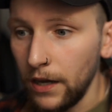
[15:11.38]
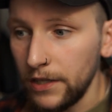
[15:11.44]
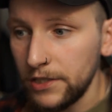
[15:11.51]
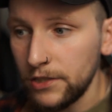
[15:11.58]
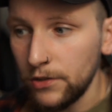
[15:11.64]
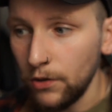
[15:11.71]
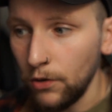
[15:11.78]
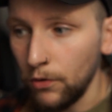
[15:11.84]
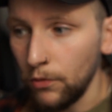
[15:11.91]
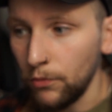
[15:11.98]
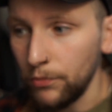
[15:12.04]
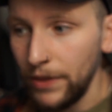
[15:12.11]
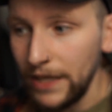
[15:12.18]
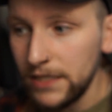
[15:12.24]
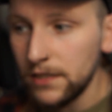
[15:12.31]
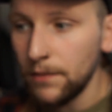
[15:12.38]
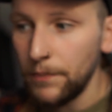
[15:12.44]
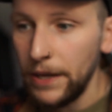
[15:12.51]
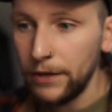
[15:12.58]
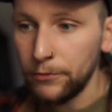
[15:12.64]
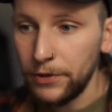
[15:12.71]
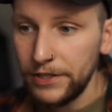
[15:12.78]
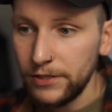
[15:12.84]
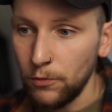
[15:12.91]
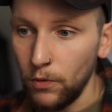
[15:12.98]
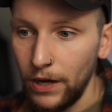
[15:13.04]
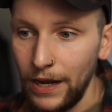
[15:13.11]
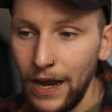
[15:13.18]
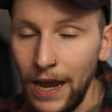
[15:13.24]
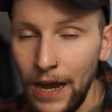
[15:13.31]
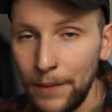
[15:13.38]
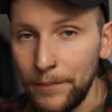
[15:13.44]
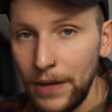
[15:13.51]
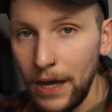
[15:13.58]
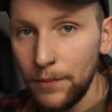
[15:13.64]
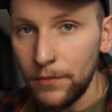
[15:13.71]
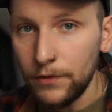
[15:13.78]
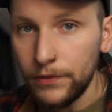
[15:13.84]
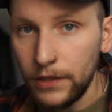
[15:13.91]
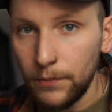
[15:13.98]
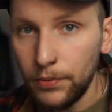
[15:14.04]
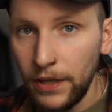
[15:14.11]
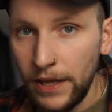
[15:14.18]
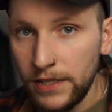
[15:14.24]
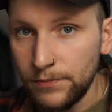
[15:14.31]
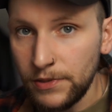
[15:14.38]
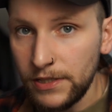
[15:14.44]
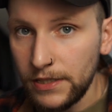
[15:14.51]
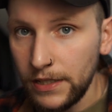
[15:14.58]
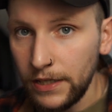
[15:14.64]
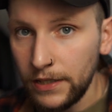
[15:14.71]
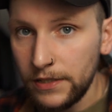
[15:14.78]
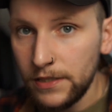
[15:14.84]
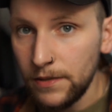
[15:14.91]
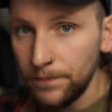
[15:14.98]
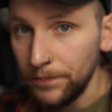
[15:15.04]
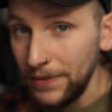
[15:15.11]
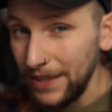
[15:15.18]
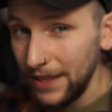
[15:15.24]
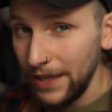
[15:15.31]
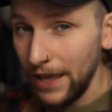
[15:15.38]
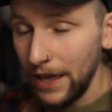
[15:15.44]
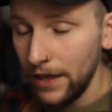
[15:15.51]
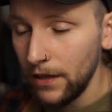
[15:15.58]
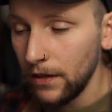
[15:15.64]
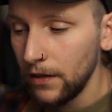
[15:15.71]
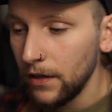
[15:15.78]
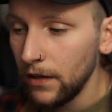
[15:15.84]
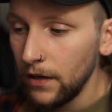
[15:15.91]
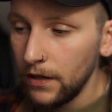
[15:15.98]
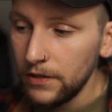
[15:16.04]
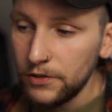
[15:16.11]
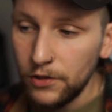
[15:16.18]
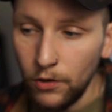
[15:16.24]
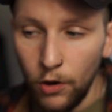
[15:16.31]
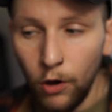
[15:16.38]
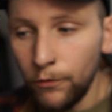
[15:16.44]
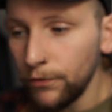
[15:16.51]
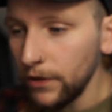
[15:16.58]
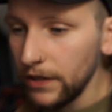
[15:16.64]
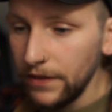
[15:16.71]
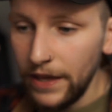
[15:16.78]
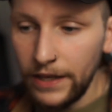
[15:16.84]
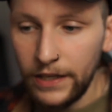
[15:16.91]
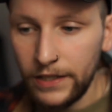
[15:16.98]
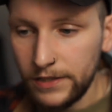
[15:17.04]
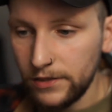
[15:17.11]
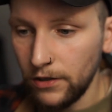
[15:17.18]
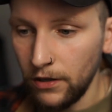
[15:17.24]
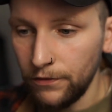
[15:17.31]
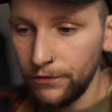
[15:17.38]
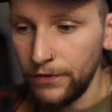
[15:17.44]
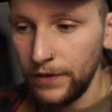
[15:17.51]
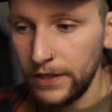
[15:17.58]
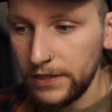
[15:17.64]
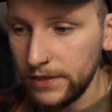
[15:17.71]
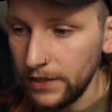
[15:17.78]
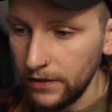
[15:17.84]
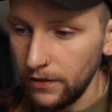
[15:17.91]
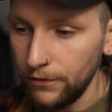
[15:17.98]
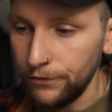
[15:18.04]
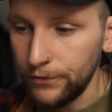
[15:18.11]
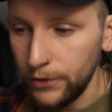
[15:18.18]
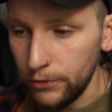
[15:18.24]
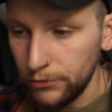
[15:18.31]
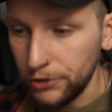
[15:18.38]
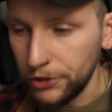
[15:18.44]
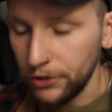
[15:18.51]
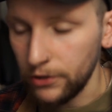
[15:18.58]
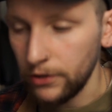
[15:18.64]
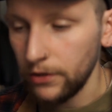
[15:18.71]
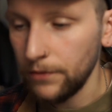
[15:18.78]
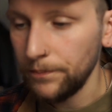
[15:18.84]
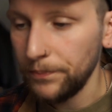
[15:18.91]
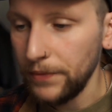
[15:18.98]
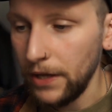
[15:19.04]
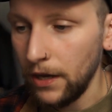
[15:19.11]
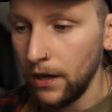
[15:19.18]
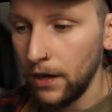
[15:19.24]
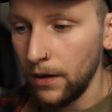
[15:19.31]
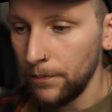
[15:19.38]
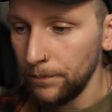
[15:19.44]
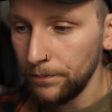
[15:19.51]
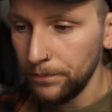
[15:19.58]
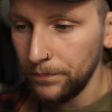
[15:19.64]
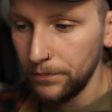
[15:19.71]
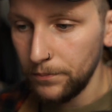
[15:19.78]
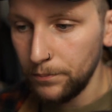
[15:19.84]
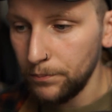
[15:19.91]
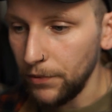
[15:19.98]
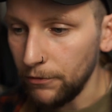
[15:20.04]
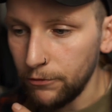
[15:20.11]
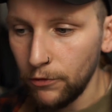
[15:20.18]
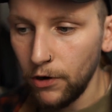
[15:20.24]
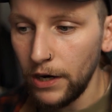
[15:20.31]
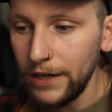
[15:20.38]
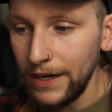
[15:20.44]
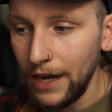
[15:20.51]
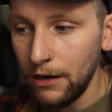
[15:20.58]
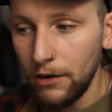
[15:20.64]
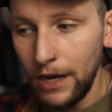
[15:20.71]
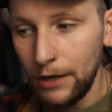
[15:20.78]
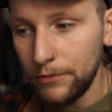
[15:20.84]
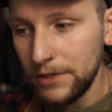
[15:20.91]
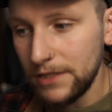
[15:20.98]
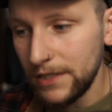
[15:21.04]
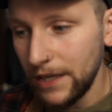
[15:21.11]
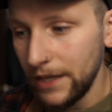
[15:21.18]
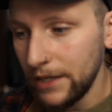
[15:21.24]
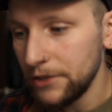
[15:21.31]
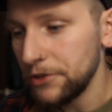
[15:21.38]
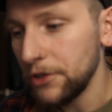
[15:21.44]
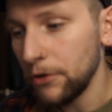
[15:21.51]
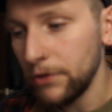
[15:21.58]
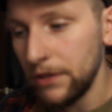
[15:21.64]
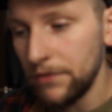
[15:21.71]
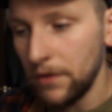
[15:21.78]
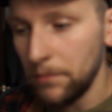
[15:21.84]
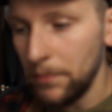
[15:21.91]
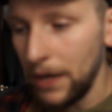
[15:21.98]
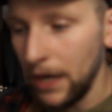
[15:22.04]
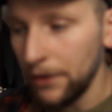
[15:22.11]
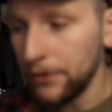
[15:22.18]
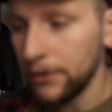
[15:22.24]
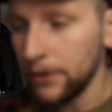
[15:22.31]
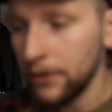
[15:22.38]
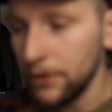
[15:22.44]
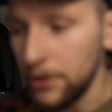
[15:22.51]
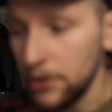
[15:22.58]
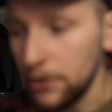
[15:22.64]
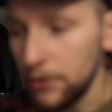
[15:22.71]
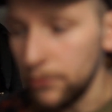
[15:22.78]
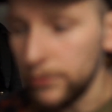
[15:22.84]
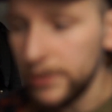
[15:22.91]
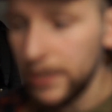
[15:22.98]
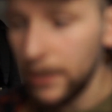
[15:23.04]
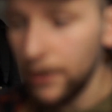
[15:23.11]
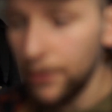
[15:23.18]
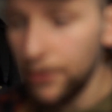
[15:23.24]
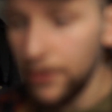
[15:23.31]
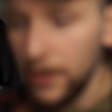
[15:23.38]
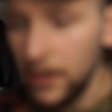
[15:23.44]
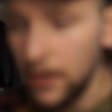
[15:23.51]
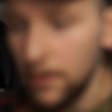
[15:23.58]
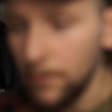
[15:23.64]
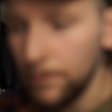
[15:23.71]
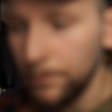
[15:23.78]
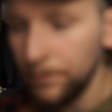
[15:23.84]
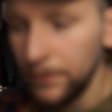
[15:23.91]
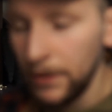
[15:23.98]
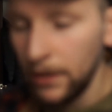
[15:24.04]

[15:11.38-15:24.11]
So that's the main reason why I'm not moving to Plasma 6 yet. So hopefully that gets all fixed in the future. But for right now, I would say don't even bother using a theme,